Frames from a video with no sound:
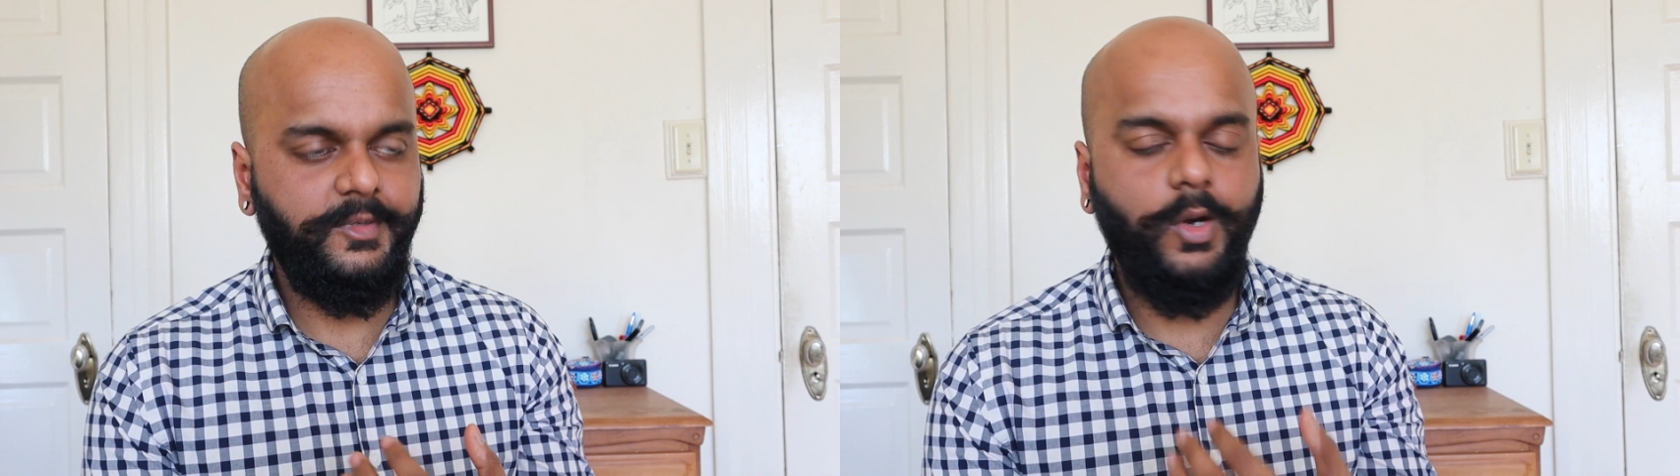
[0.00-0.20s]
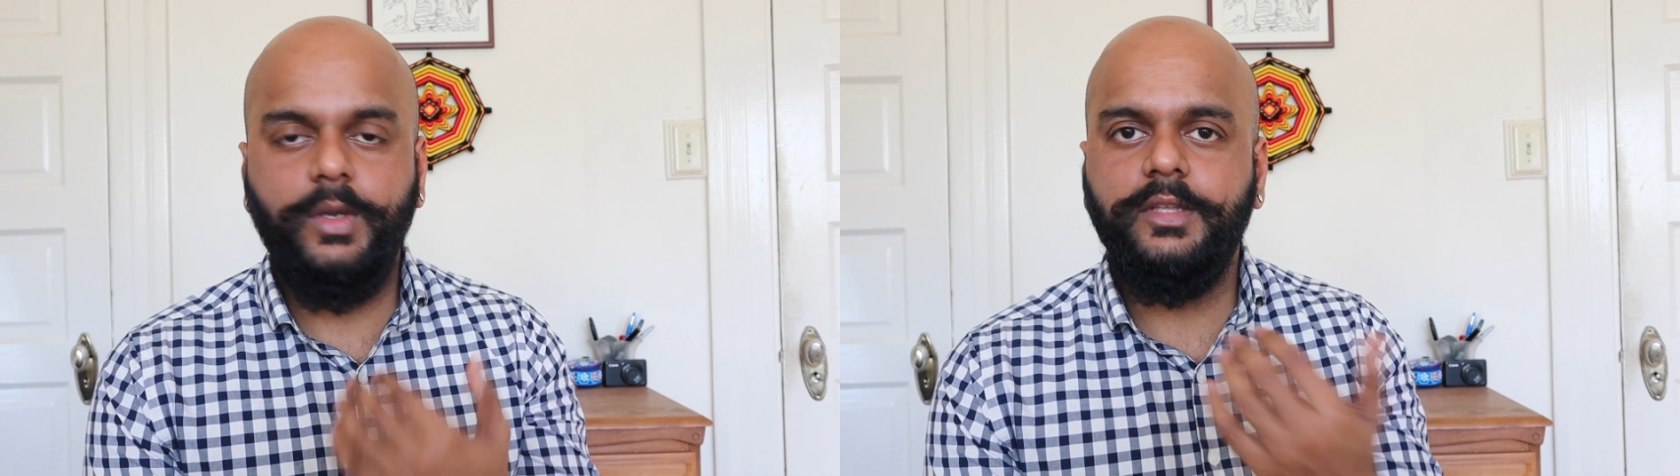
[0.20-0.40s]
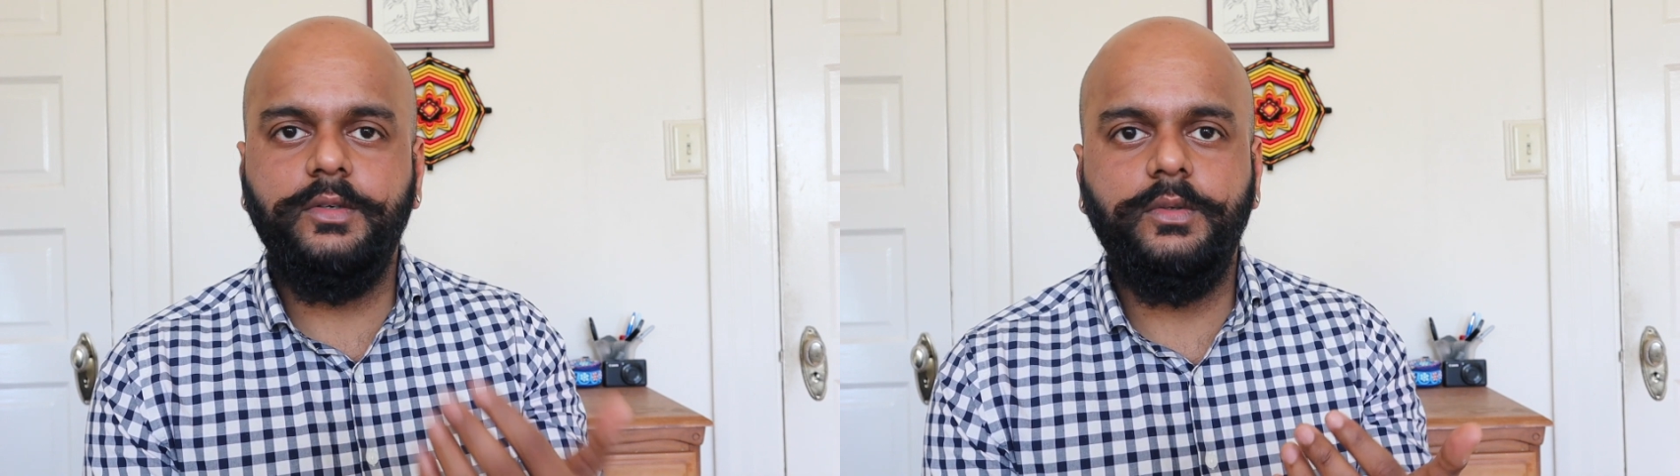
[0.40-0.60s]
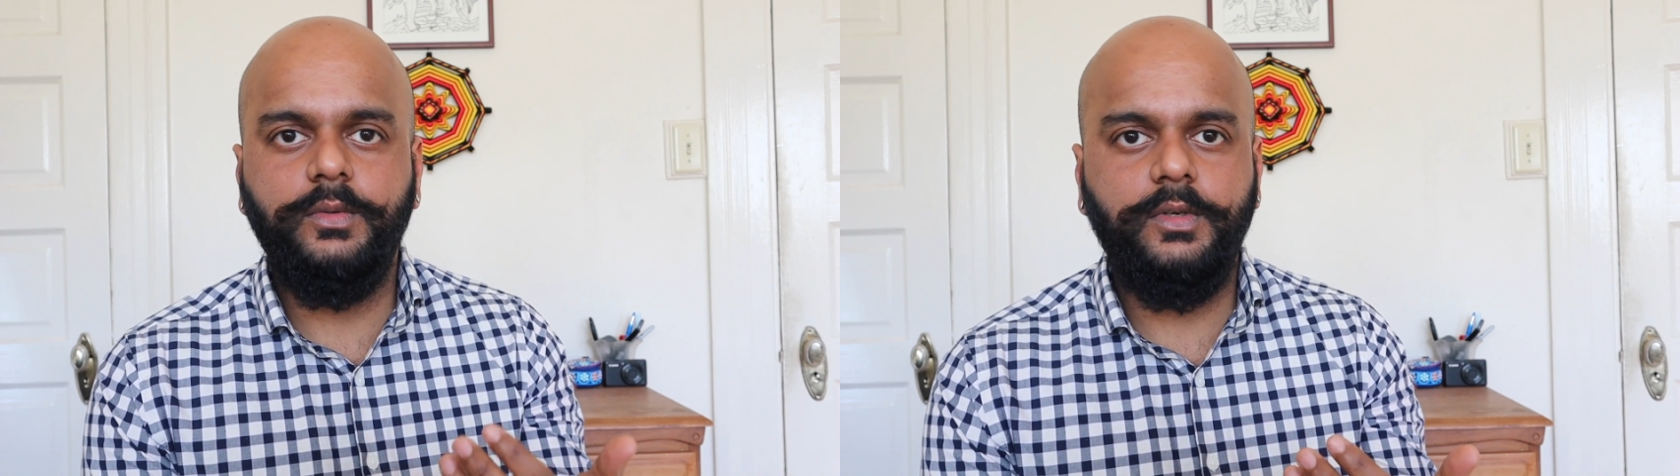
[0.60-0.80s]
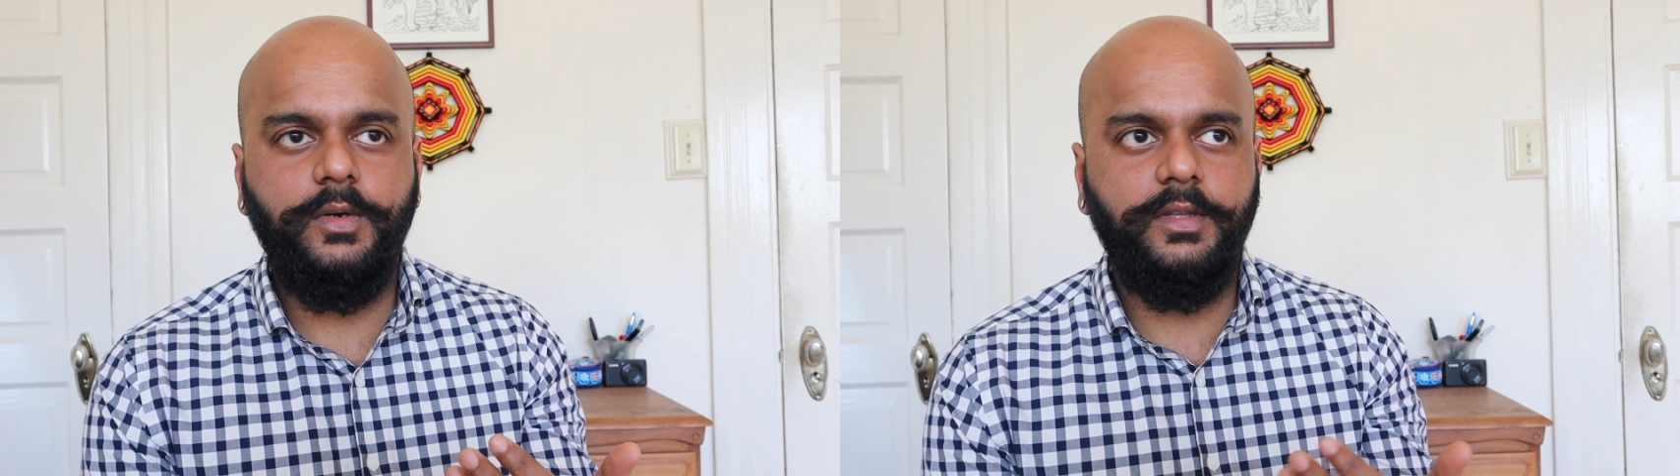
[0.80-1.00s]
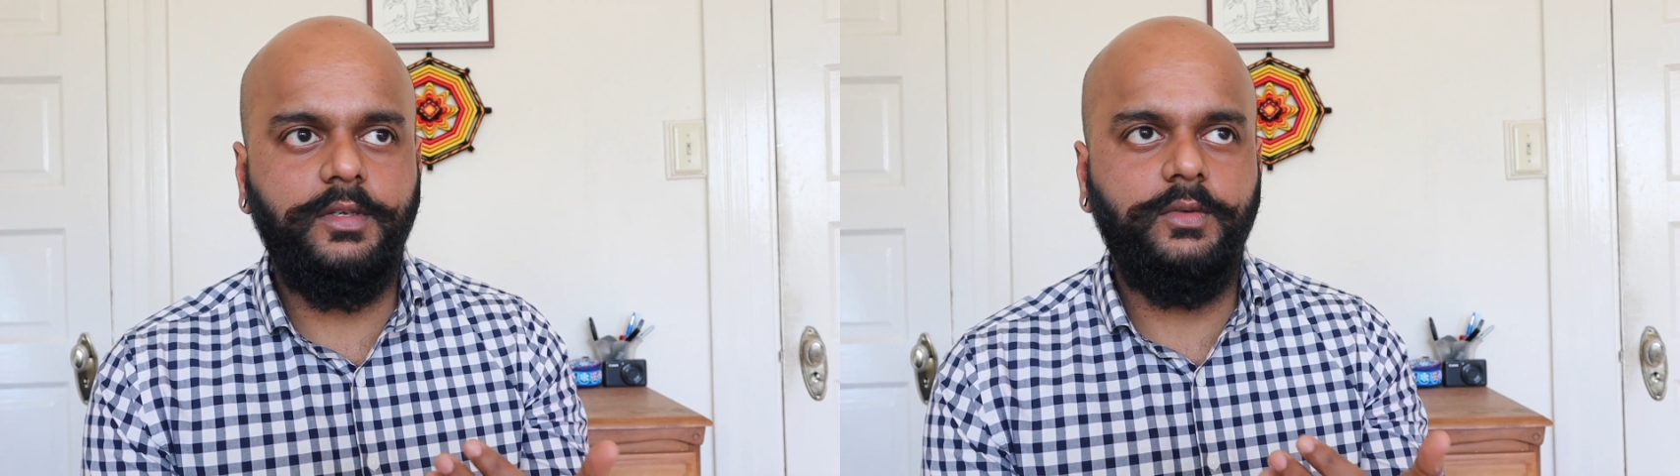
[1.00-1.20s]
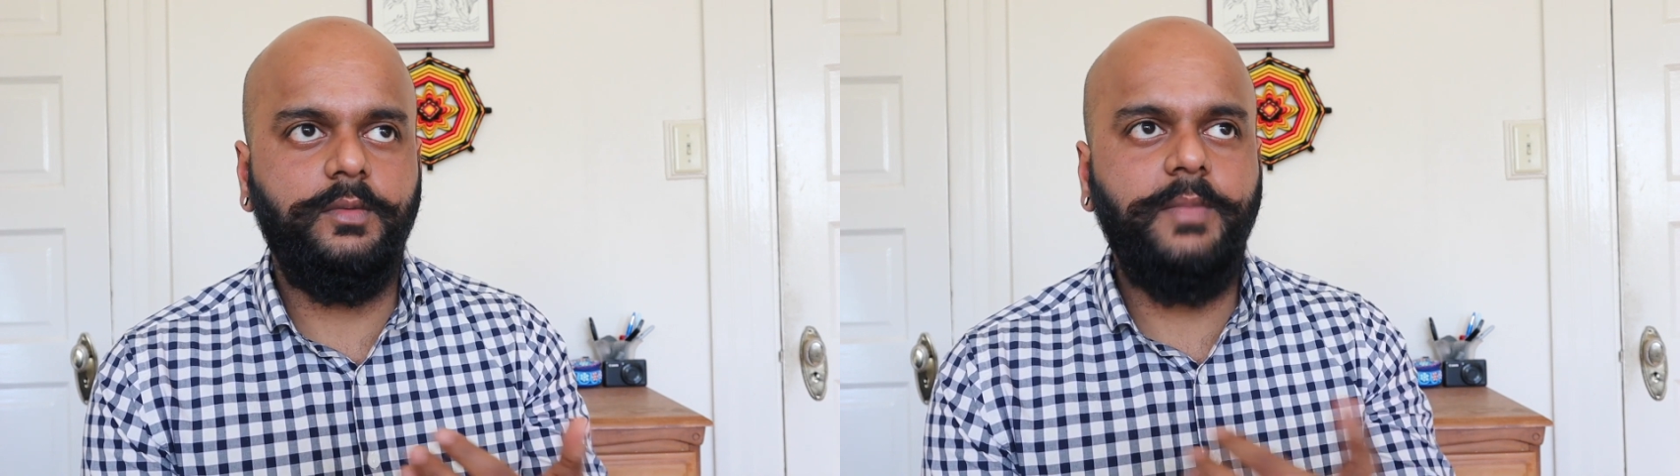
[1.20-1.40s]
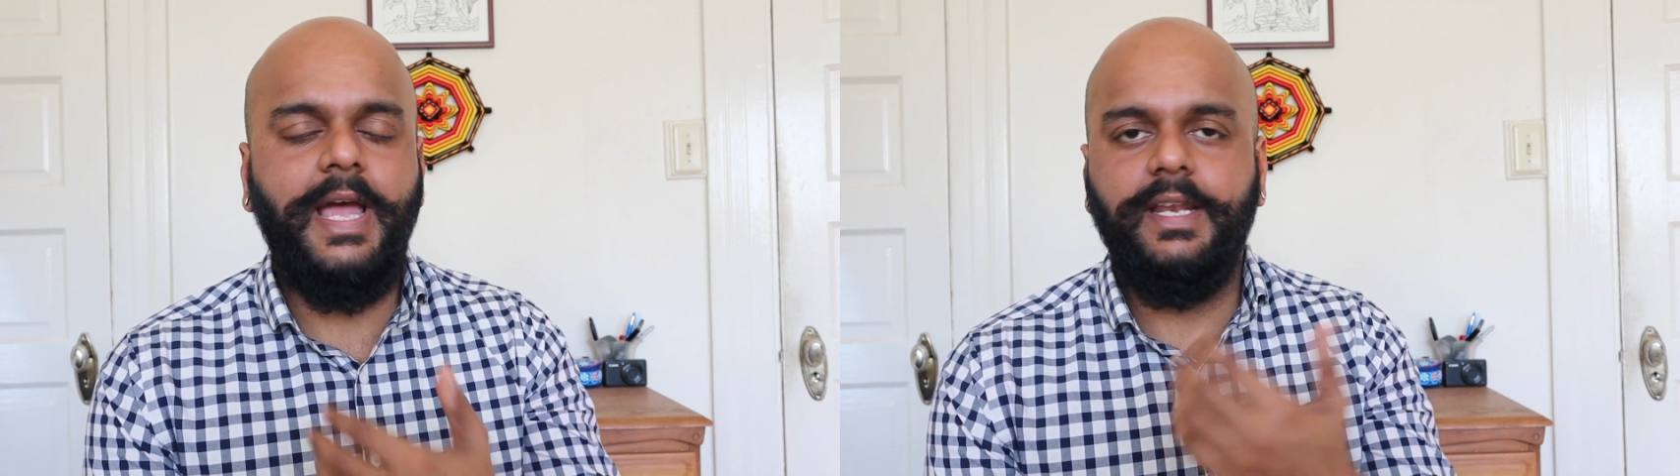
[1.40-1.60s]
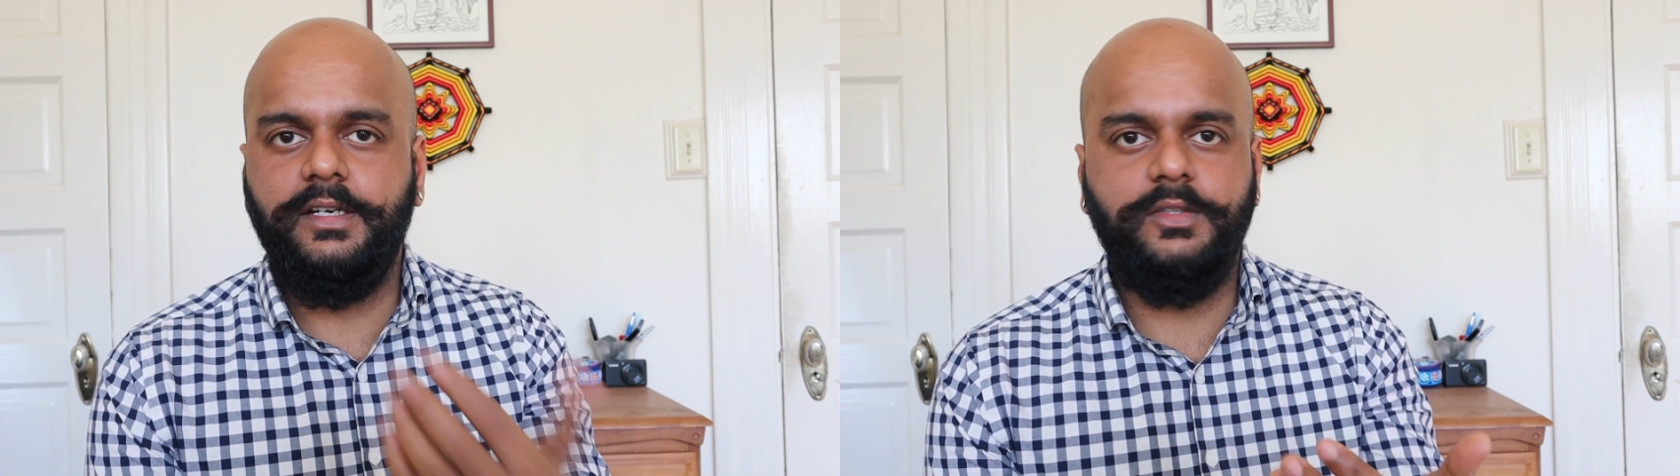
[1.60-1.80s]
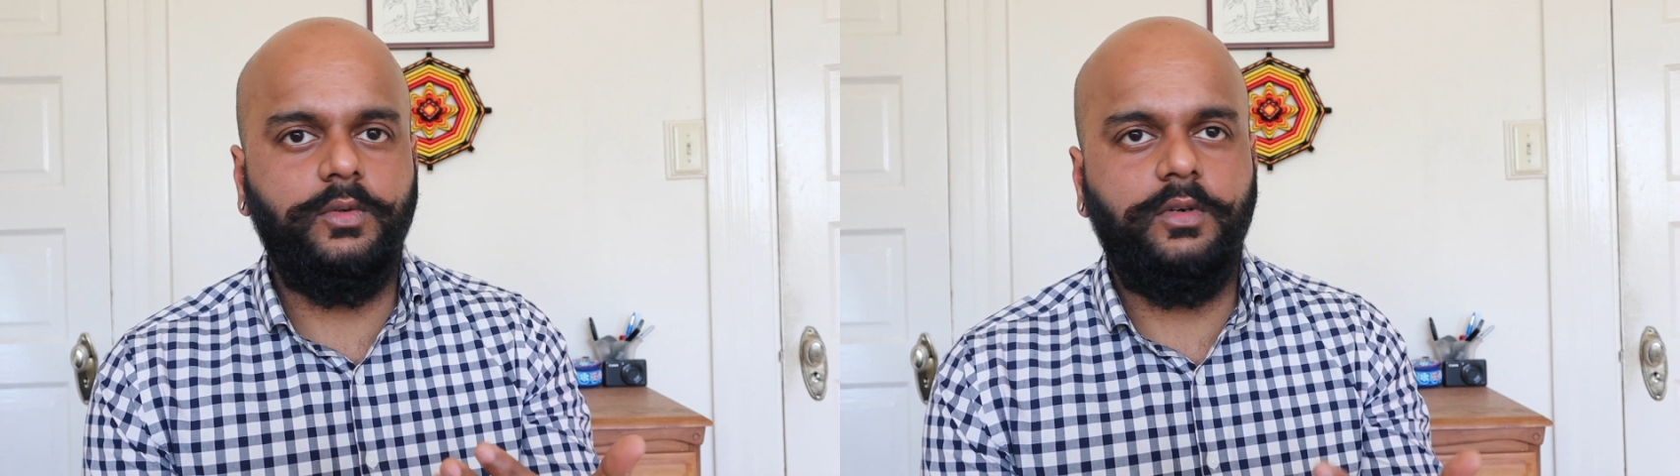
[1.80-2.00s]
Going through panic
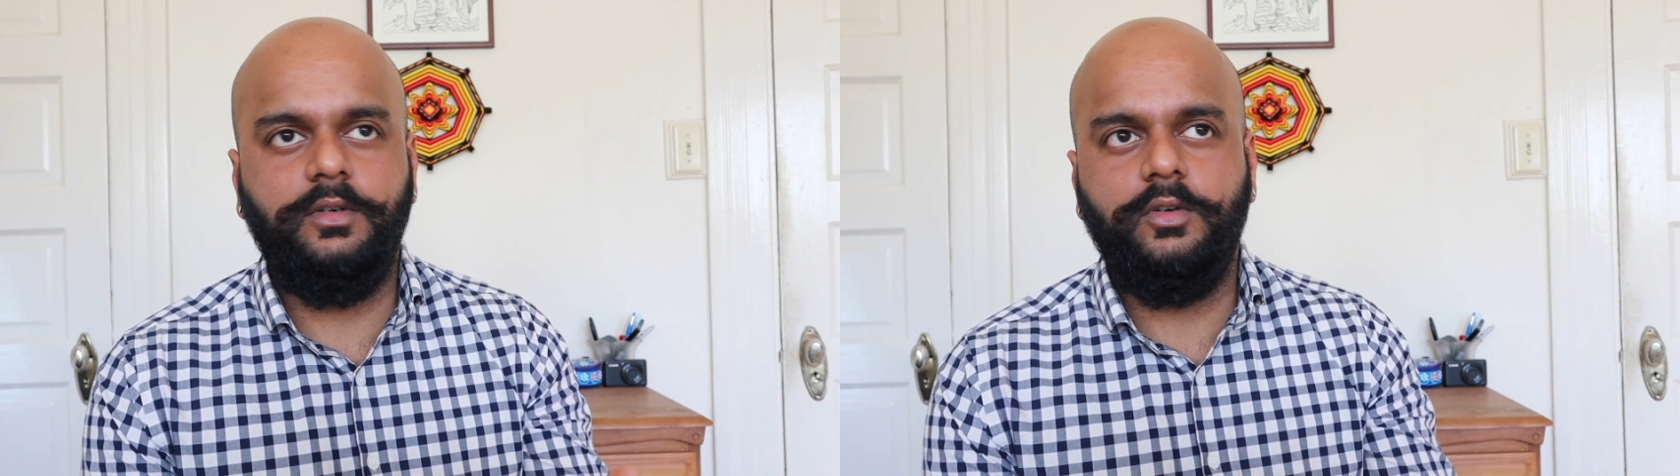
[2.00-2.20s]
disorder